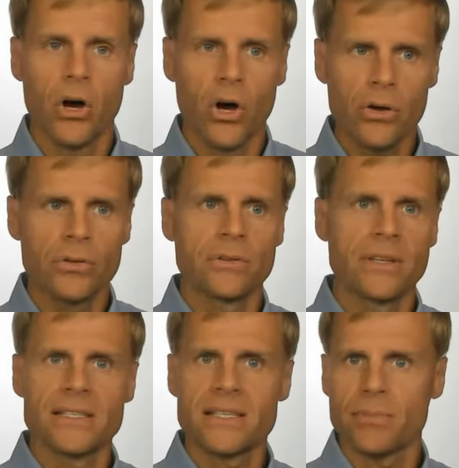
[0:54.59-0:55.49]
other
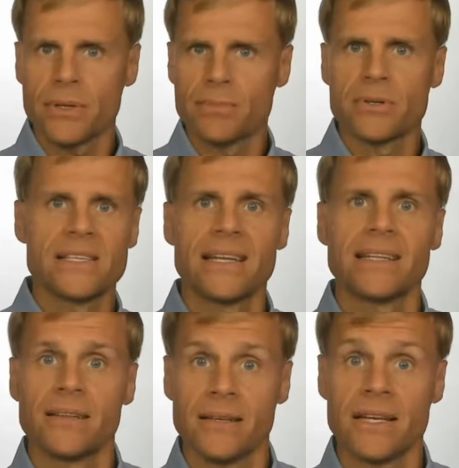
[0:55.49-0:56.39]
than simply
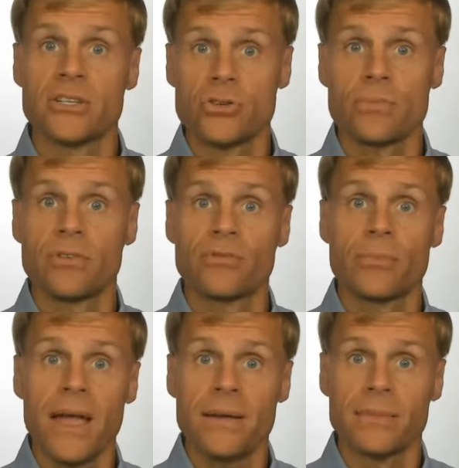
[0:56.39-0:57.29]
presenting the instrument for
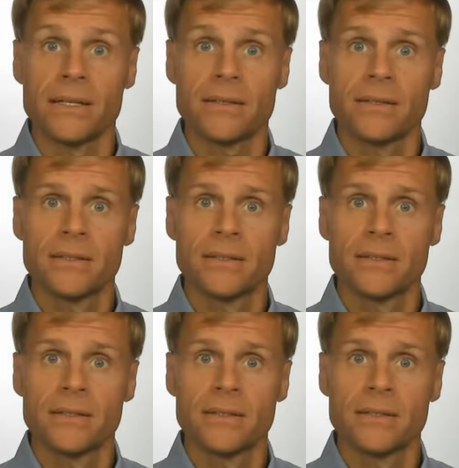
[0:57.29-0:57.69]
payment.